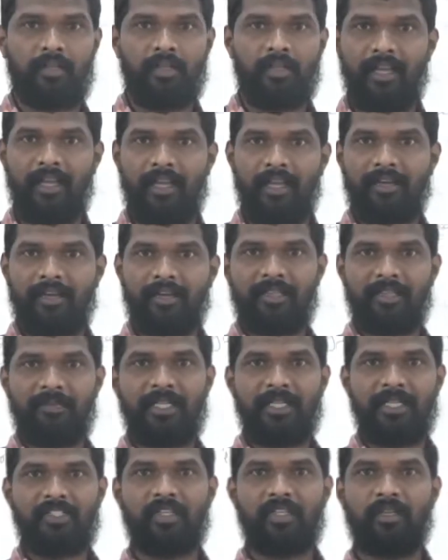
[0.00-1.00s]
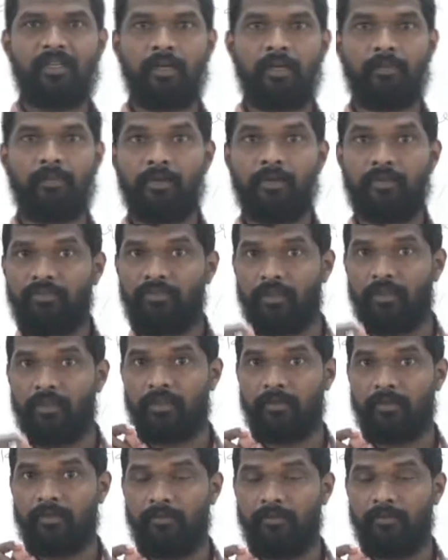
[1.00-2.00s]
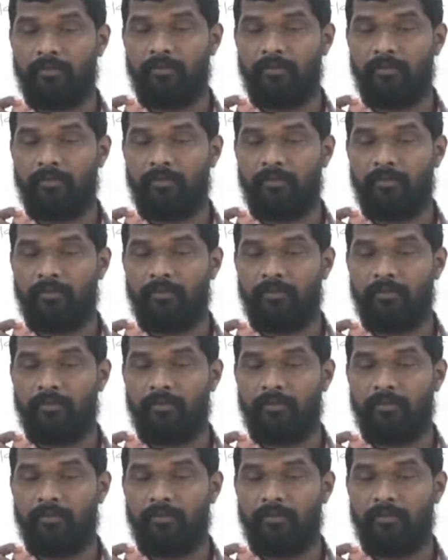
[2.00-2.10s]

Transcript: I already mentioned about for the